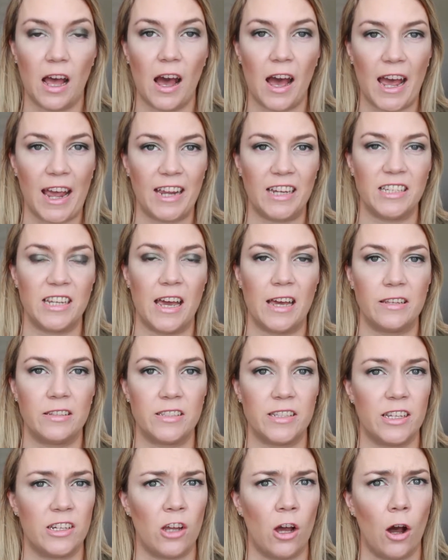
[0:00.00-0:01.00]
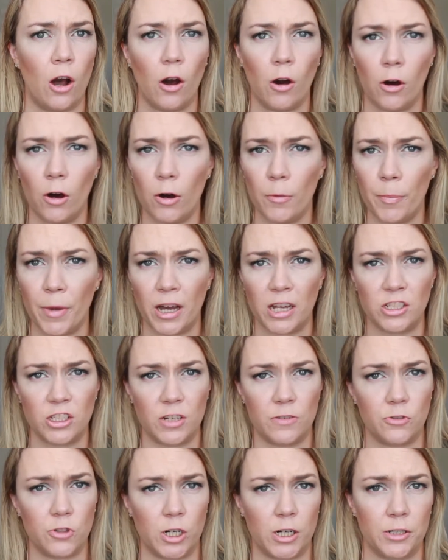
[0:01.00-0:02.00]
I tested a whole bunch
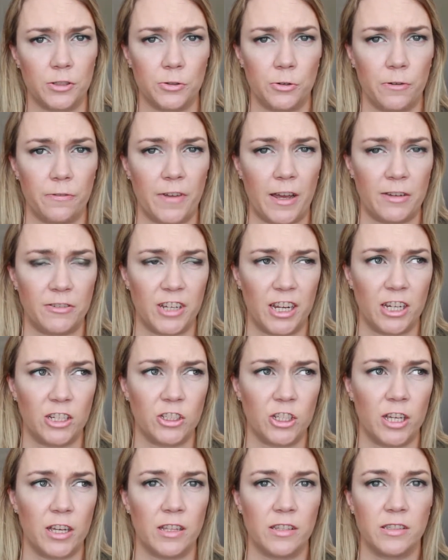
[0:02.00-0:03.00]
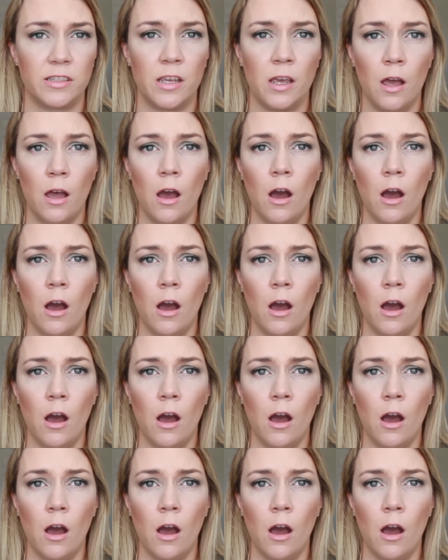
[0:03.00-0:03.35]
of Drugstore foundations